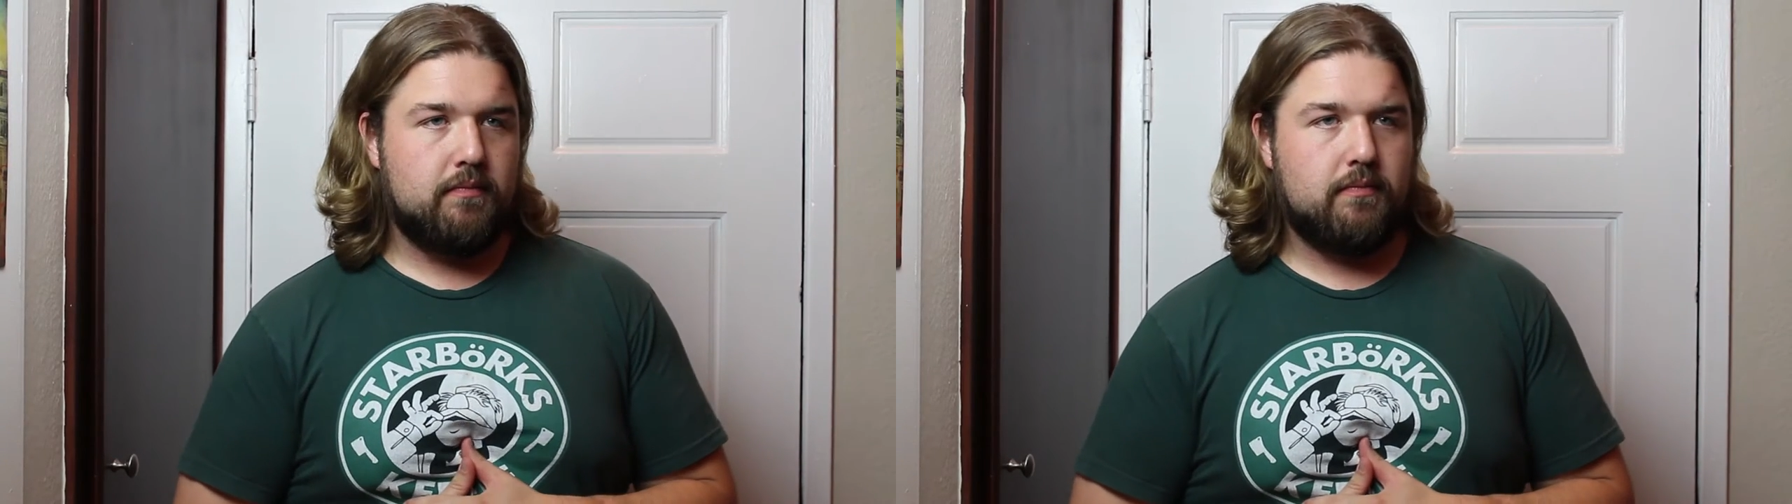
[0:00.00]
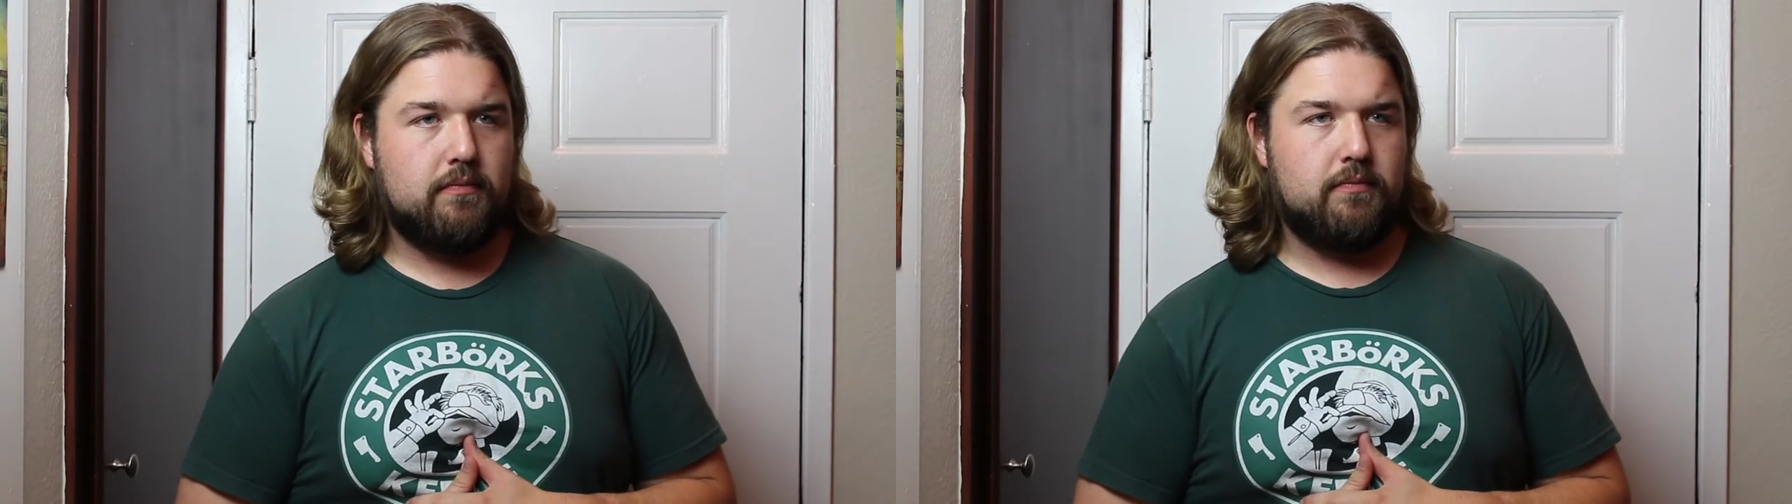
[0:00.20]

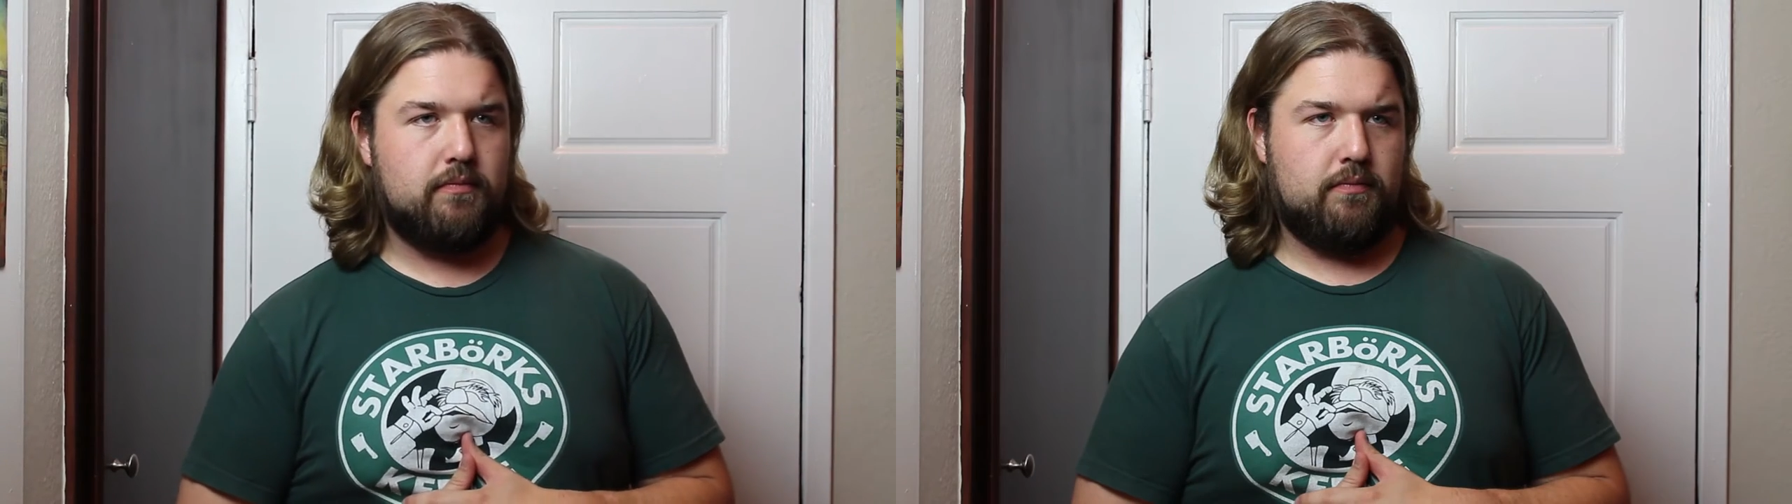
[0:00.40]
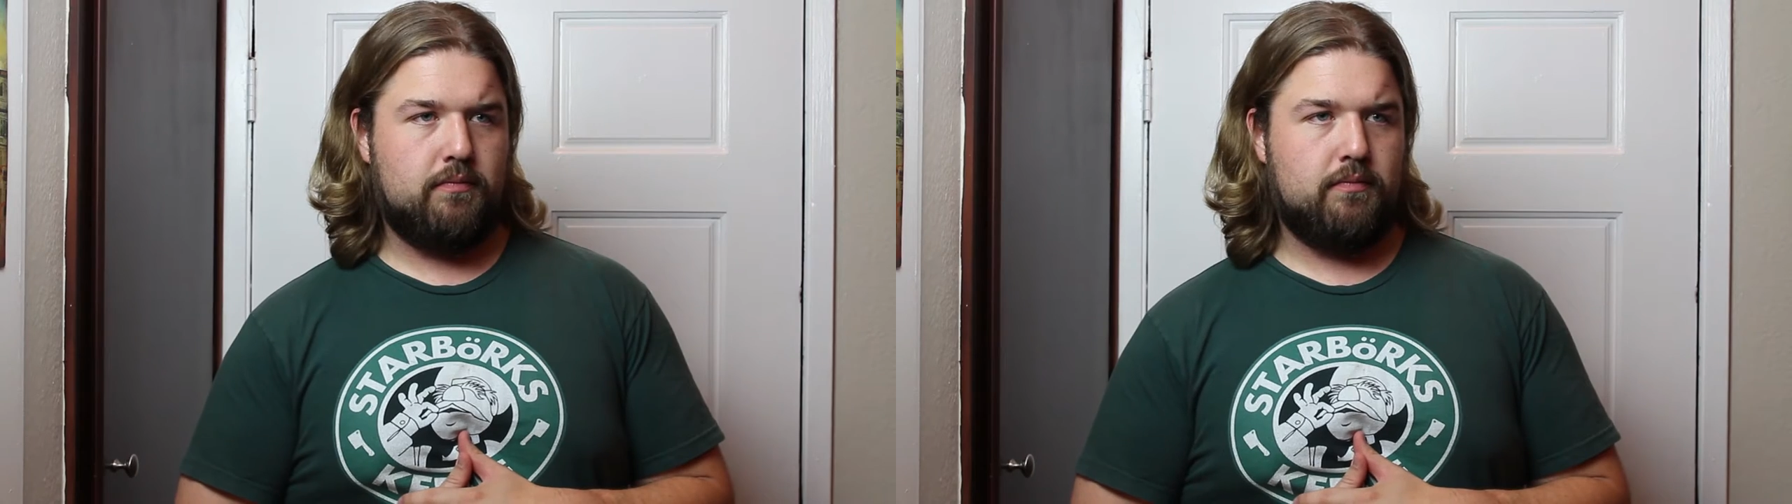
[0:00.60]

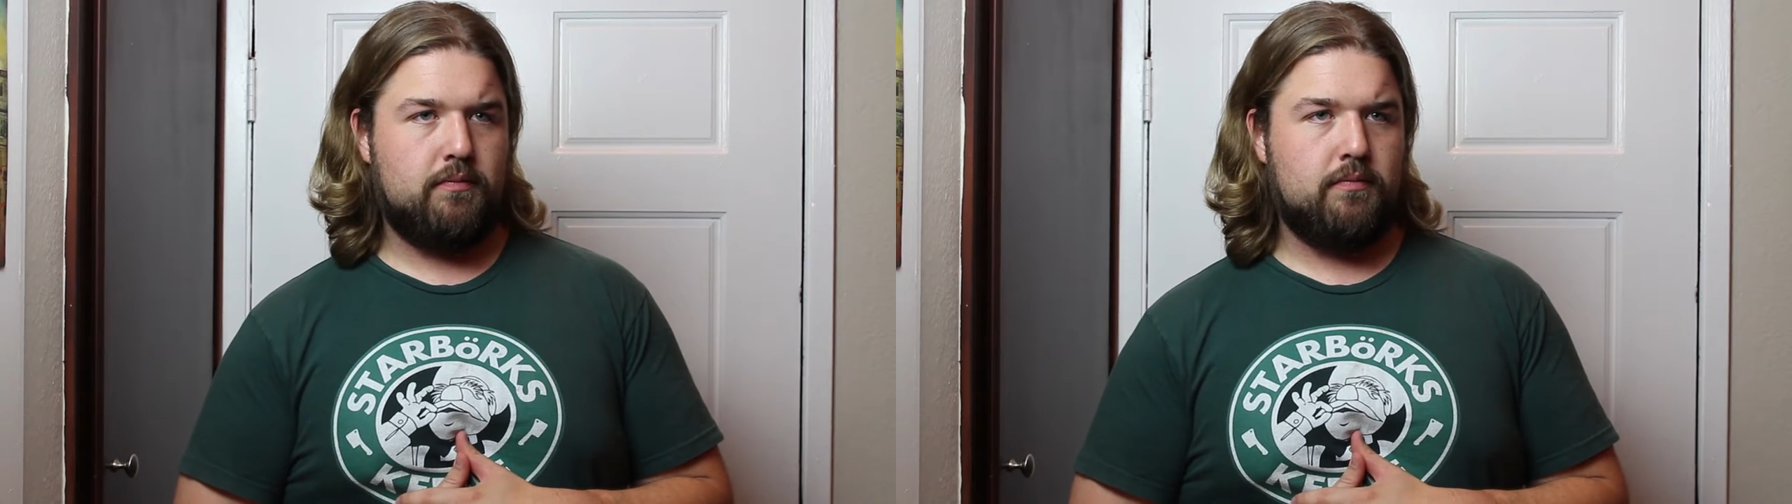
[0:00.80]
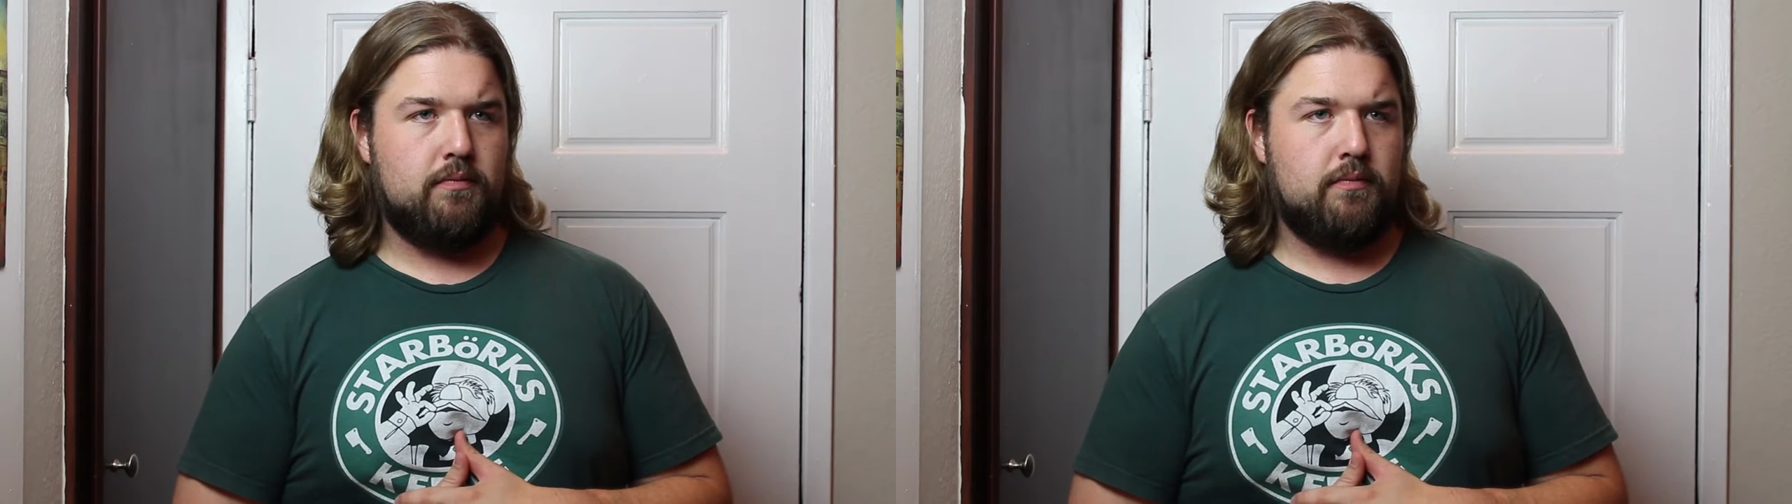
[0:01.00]
So, what
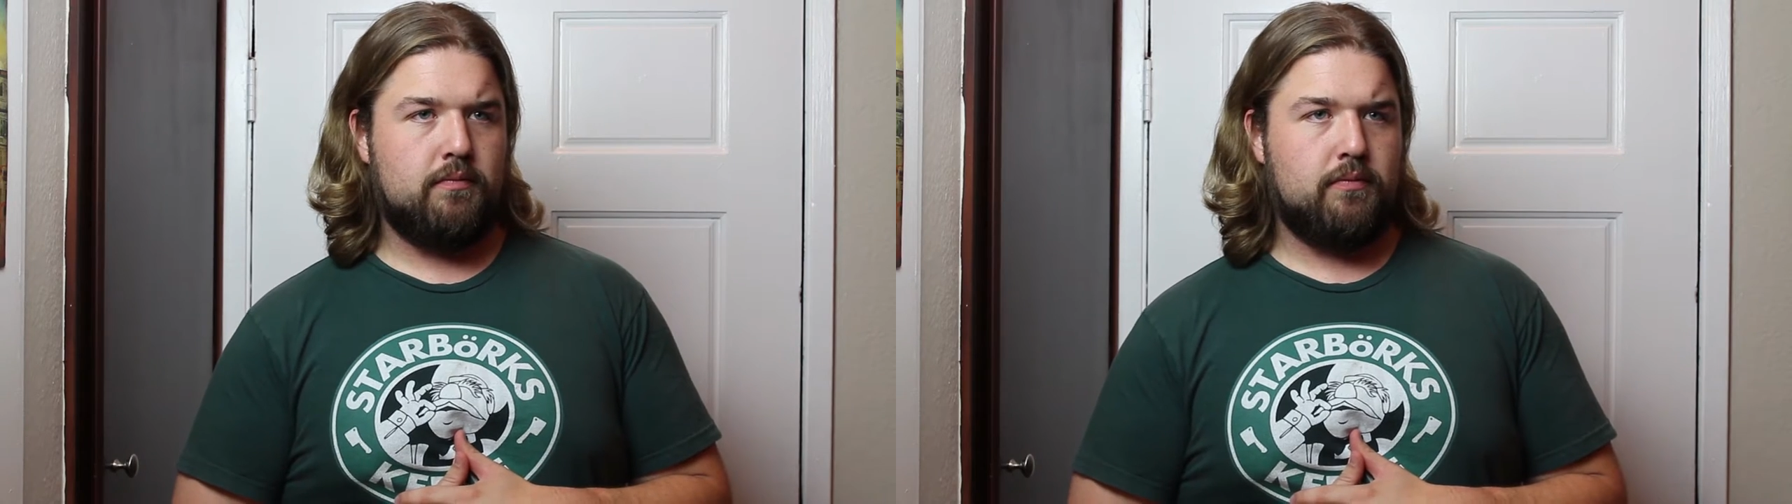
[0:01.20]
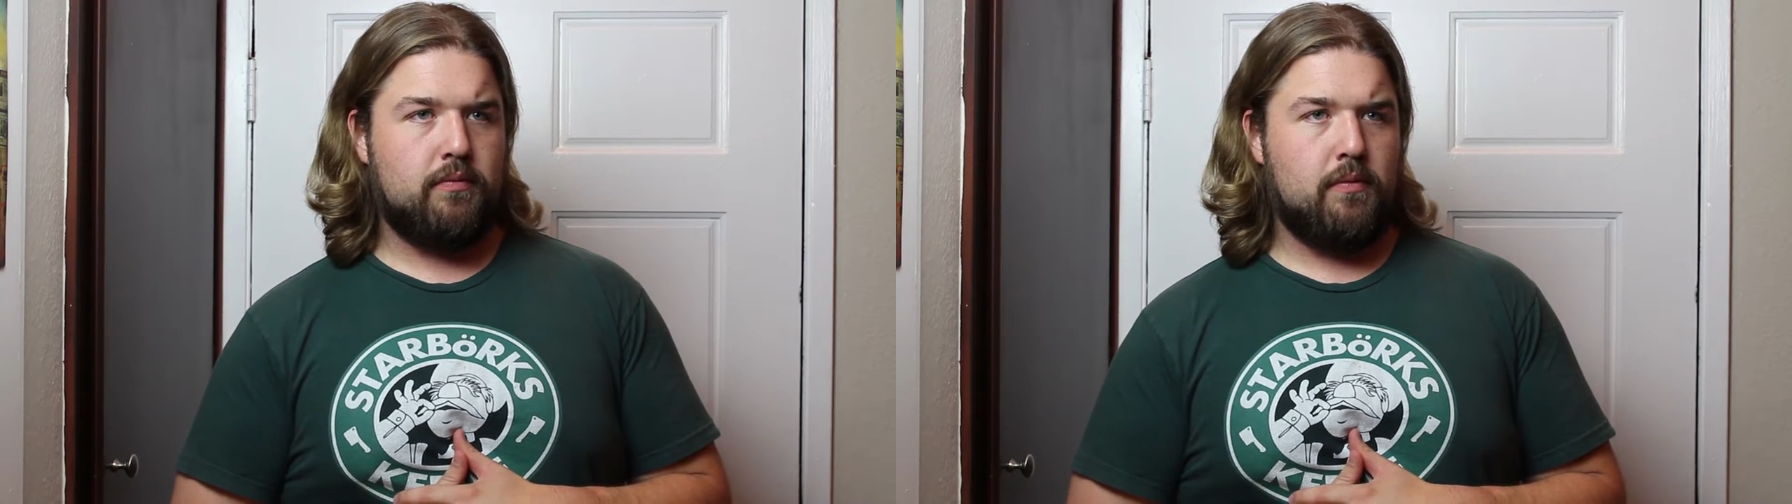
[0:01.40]
can you tell
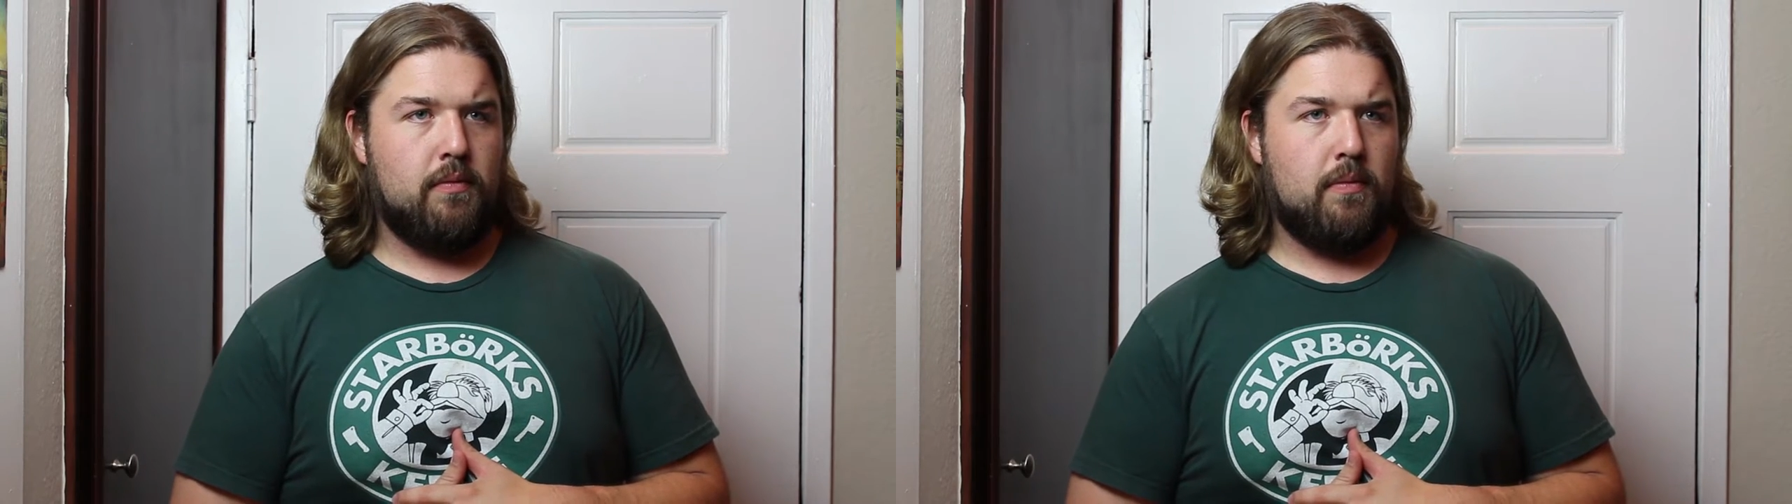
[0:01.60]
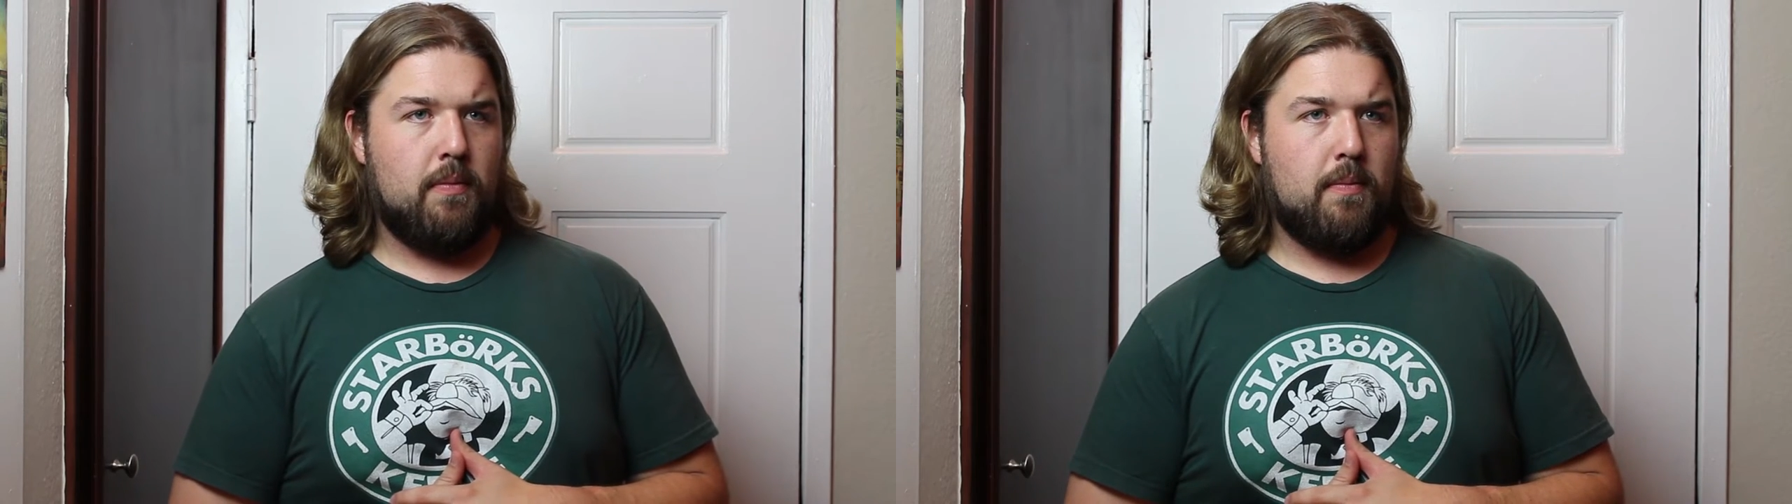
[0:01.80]
us about
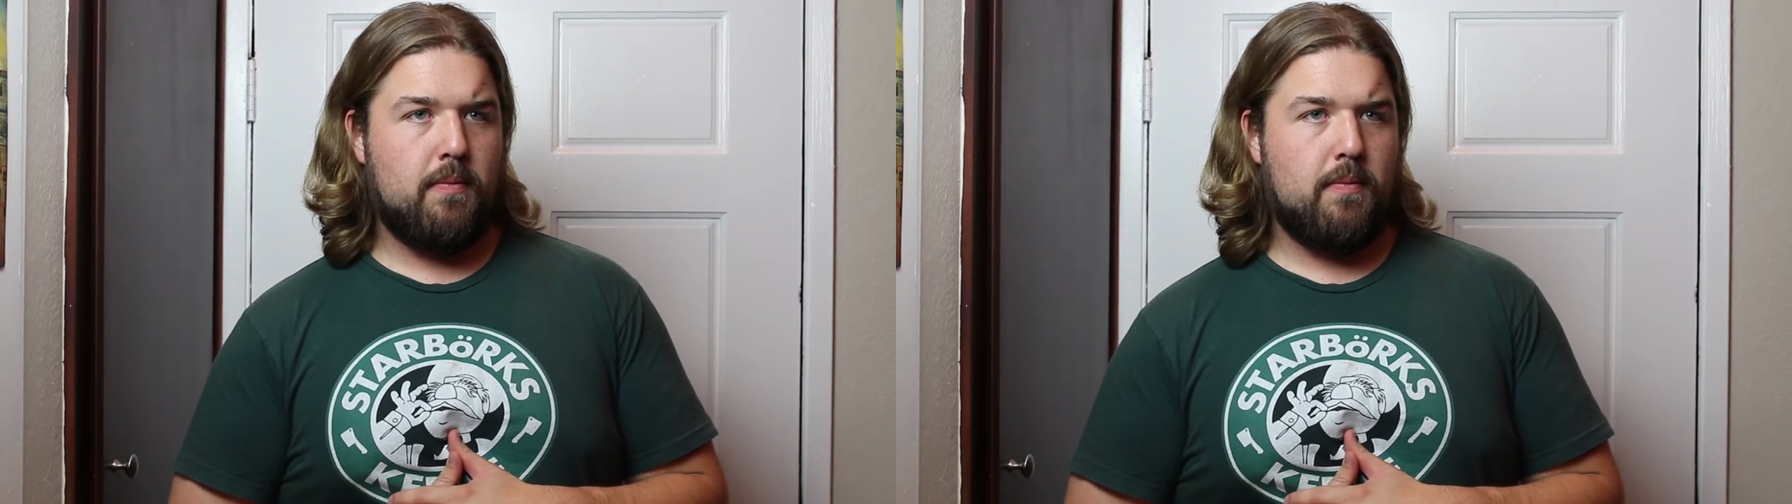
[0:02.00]
that gig